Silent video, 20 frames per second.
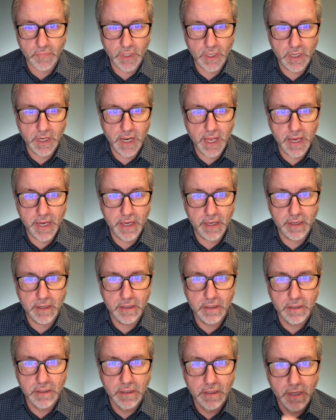Layer.
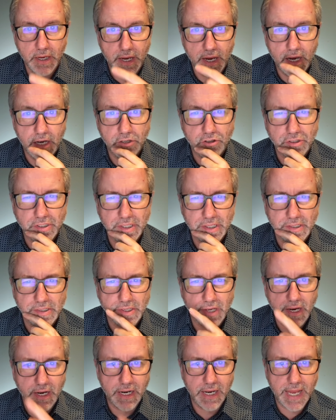Interesting
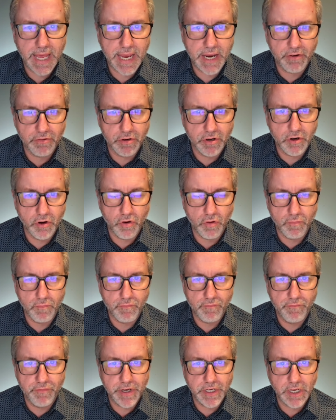saying layer and not
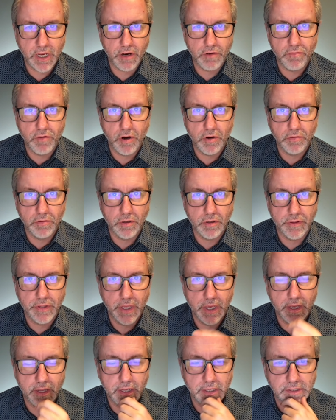video role on
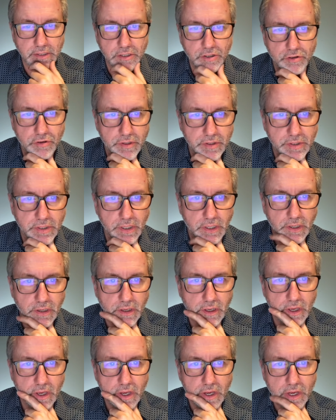there. That's interesting.
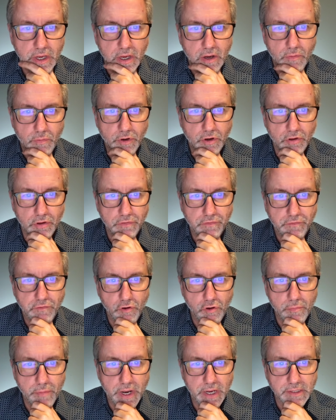We've got the
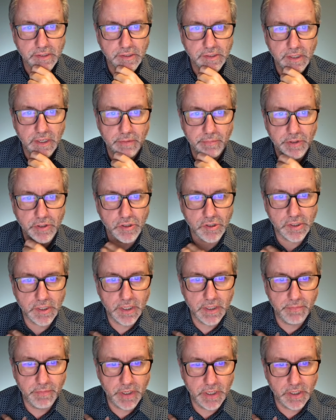format, still
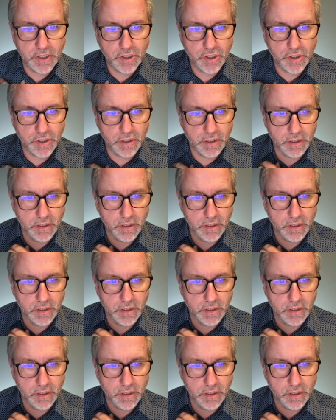image.